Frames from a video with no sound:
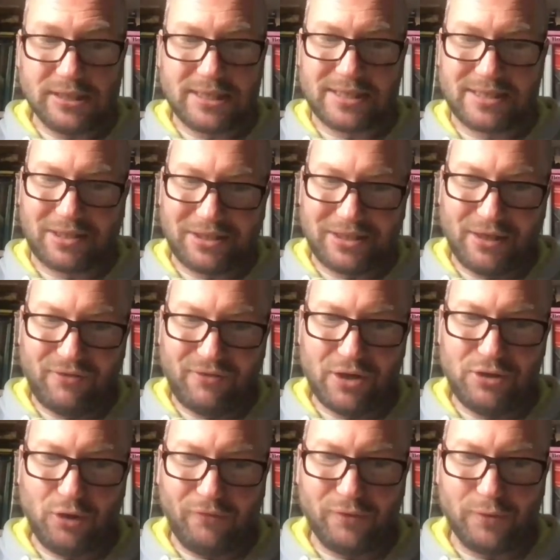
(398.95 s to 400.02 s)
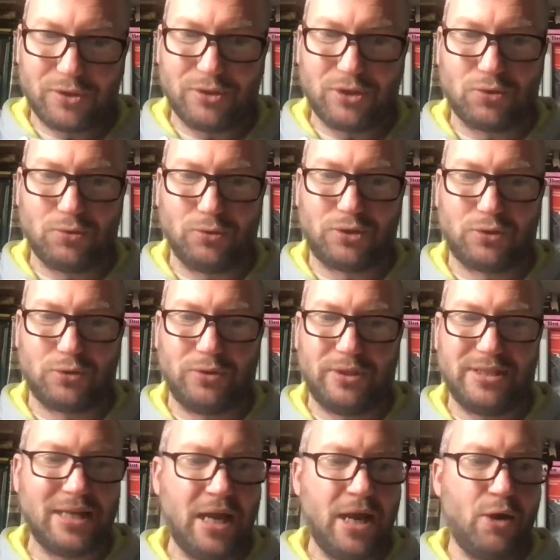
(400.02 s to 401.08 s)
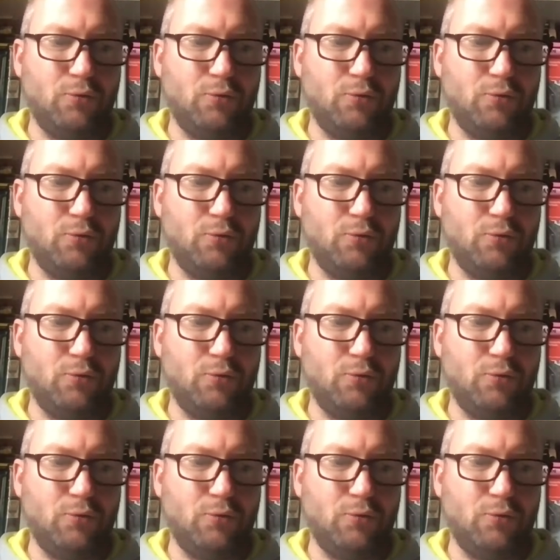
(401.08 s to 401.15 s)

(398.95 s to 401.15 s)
study of her novels and short stories,